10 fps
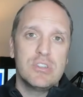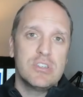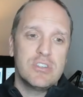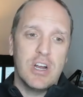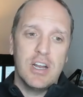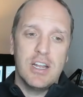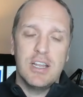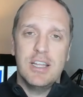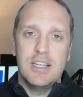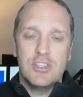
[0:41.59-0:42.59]
Started
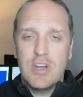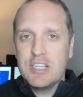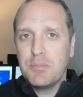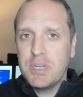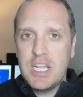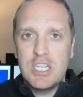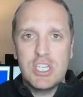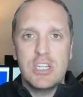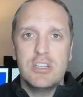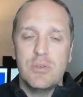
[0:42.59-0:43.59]
in
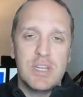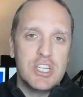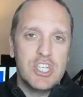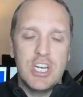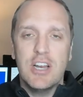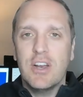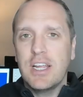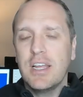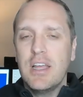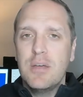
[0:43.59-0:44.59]
transportation, doing
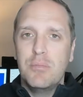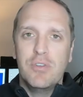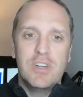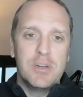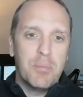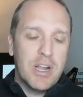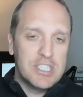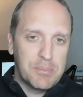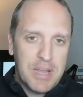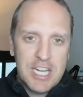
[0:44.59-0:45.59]
engineering, moved into
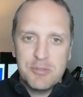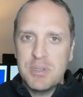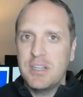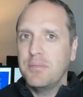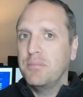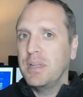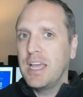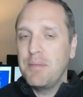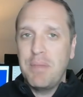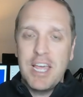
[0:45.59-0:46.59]
project management,
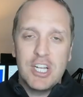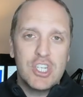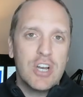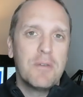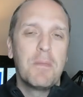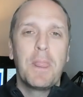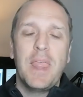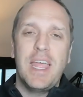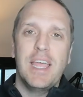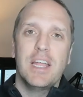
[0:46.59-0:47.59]
became manager,
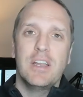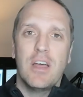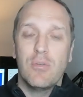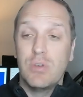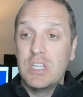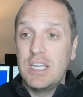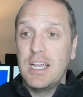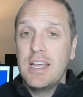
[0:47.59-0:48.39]
and uh, really